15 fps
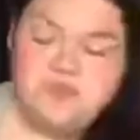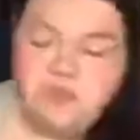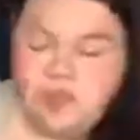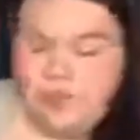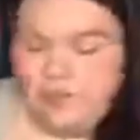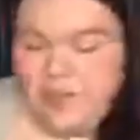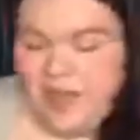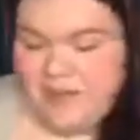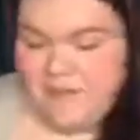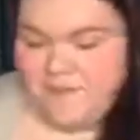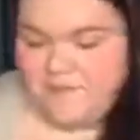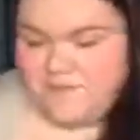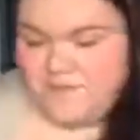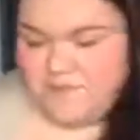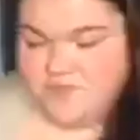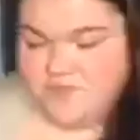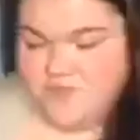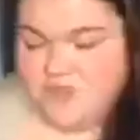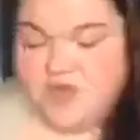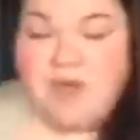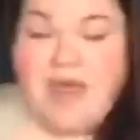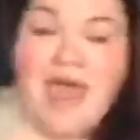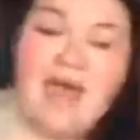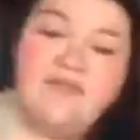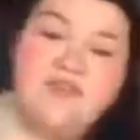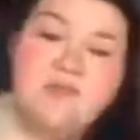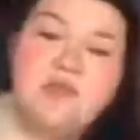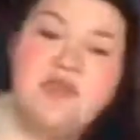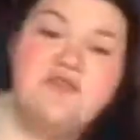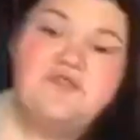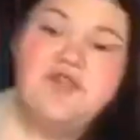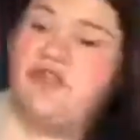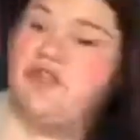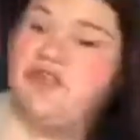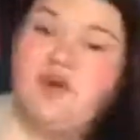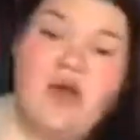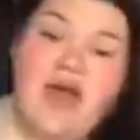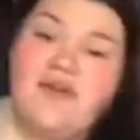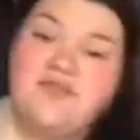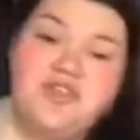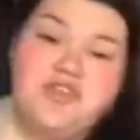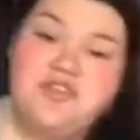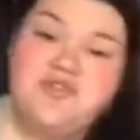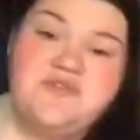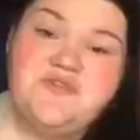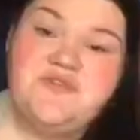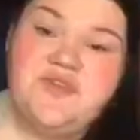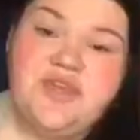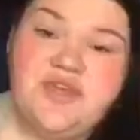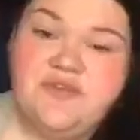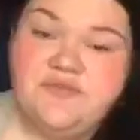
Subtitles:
But you don't have to be afraid. You don't have to choose fear.